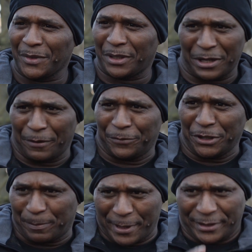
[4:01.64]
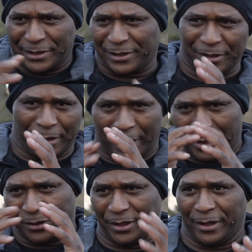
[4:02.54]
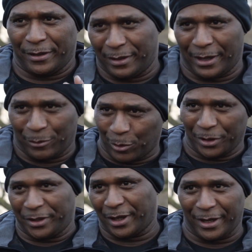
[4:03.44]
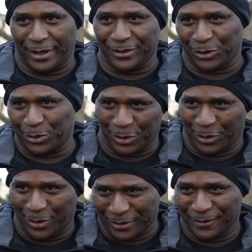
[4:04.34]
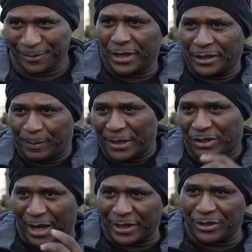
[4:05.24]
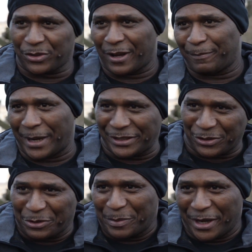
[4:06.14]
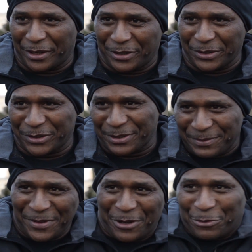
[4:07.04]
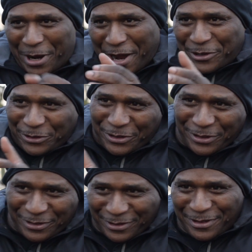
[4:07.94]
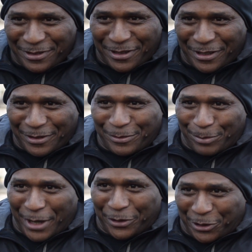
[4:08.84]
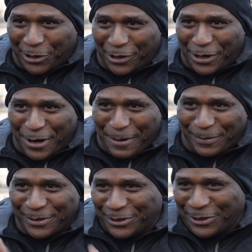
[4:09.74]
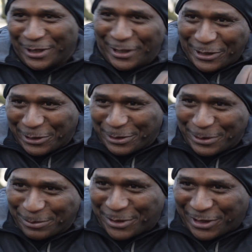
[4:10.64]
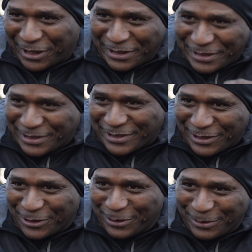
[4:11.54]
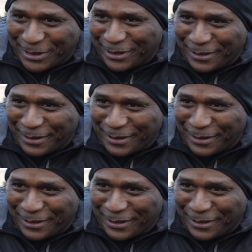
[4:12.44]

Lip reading: kind of displaces the idea that only cars use a horn. They expect cyclists to have bicycle bells, ride by the curb, like little kids, with